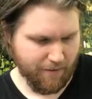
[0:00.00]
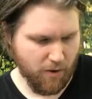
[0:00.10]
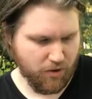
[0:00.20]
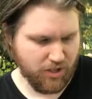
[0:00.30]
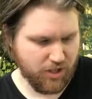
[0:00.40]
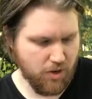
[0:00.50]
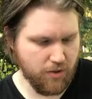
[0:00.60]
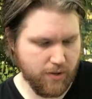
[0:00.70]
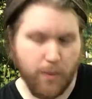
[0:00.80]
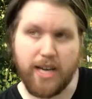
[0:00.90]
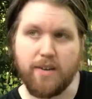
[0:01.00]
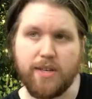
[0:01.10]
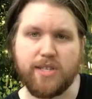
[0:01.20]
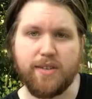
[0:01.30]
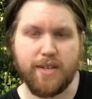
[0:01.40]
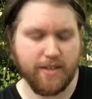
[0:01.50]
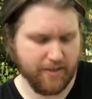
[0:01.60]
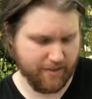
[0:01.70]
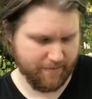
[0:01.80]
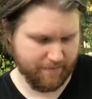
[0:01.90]
Focus goes the way of the
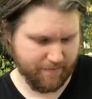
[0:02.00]
Scythians,